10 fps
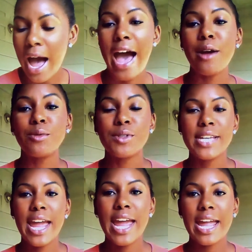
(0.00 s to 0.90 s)
I will
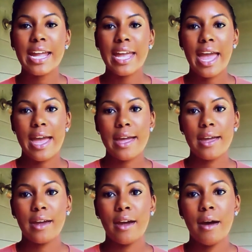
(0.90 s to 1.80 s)
take
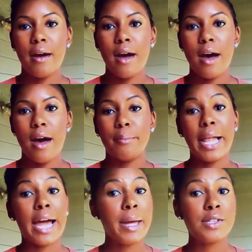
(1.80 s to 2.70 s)
a
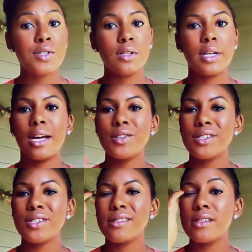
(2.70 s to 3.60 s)
black pencil, and I'll
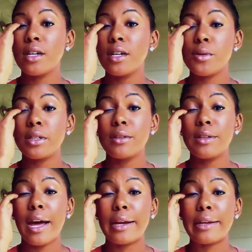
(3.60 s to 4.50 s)
just, do a
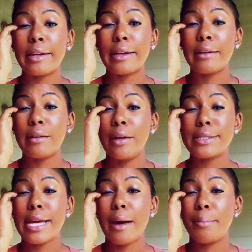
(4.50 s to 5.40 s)
little lining on the
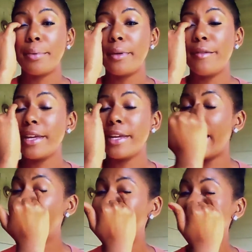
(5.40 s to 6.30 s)
top of the
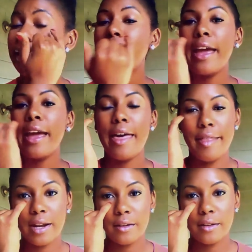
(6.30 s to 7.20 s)
eyelid, and
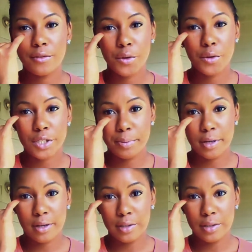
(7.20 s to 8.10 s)
then I'll, of course,
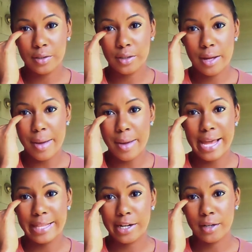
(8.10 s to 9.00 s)
put a little
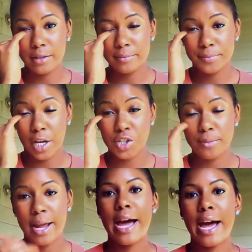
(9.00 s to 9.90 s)
eyeliner under
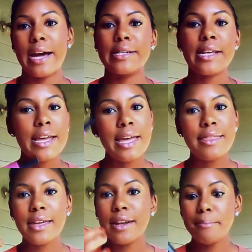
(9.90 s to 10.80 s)
my eyes,
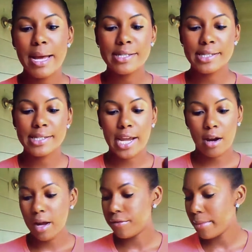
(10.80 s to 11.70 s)
and then
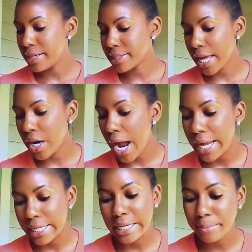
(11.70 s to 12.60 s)
mascara. For mascara, I
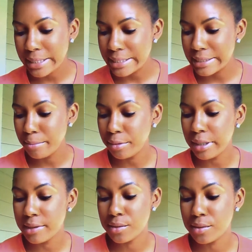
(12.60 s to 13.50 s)
keep it
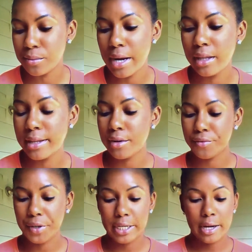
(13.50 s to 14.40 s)
simple as well in that
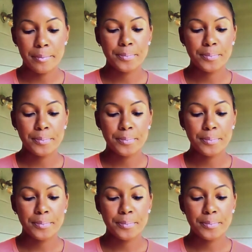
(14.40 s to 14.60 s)
arena.